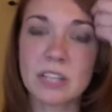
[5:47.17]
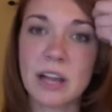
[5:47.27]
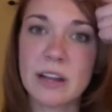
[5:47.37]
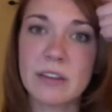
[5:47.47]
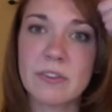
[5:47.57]

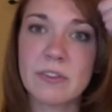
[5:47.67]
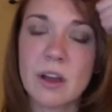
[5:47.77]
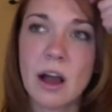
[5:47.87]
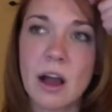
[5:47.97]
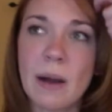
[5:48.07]
Just kind of,
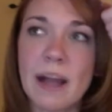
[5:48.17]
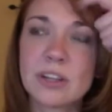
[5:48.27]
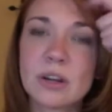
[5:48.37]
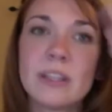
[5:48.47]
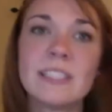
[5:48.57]

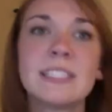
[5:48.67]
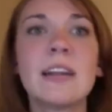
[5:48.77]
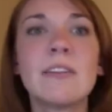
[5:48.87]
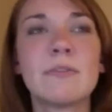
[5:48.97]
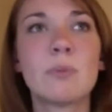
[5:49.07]
I turn,
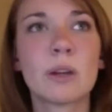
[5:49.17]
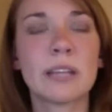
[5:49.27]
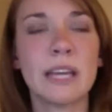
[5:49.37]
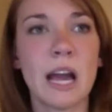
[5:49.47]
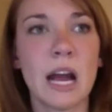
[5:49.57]
instead of
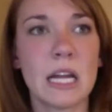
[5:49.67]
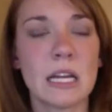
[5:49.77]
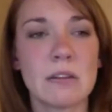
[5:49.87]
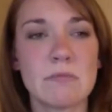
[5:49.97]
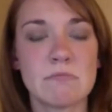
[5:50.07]
working
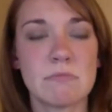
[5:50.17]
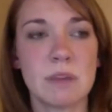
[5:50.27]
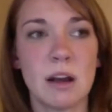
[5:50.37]
on,